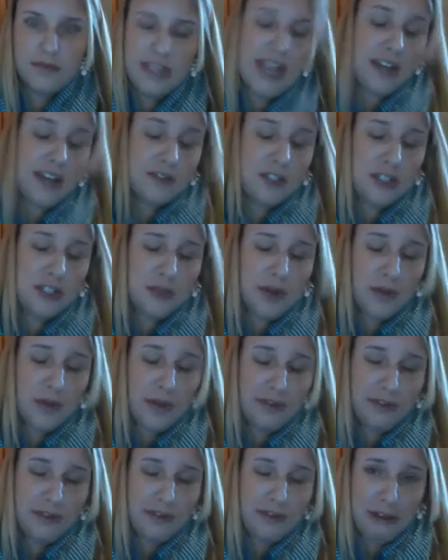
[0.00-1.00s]
Yeah, do what
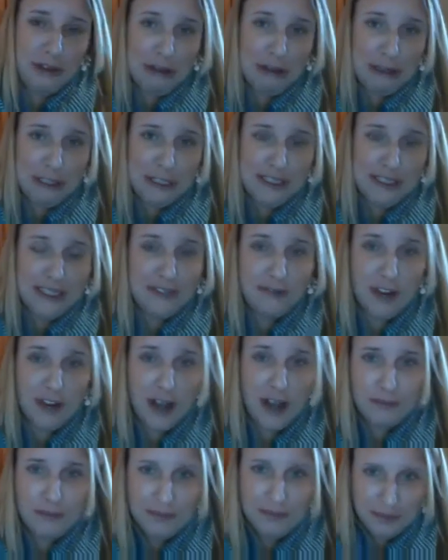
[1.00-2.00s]
we've all learned
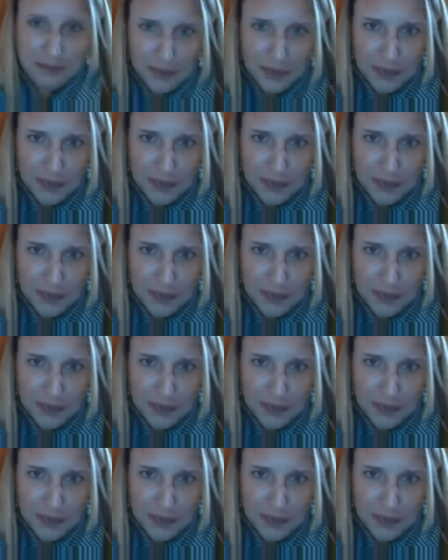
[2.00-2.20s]
from.